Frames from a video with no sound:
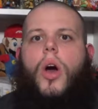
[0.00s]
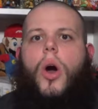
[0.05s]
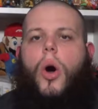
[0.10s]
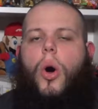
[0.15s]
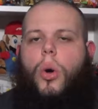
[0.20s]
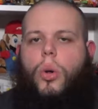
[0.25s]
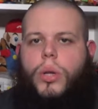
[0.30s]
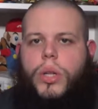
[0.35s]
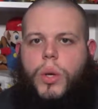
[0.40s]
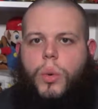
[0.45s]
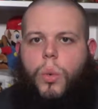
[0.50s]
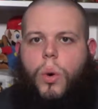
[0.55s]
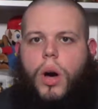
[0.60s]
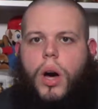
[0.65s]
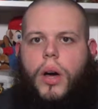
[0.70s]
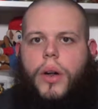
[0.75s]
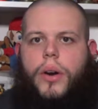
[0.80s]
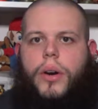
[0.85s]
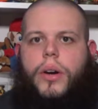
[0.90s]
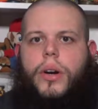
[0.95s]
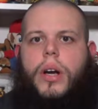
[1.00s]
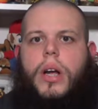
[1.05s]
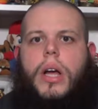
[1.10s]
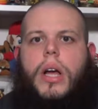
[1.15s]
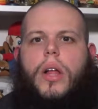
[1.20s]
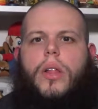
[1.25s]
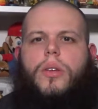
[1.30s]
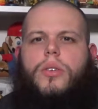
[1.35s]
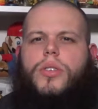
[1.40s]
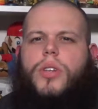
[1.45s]
holy water.
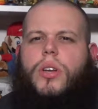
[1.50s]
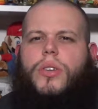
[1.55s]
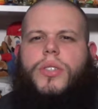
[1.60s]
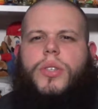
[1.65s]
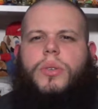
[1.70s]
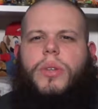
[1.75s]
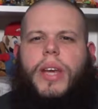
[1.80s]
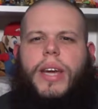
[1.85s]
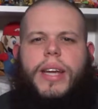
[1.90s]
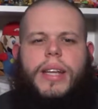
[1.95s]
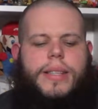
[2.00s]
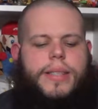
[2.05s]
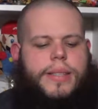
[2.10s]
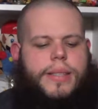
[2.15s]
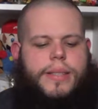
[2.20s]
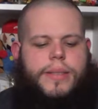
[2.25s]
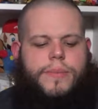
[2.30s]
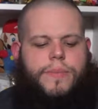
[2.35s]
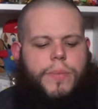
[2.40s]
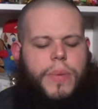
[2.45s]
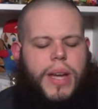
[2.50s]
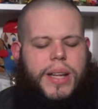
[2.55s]
There's also like it's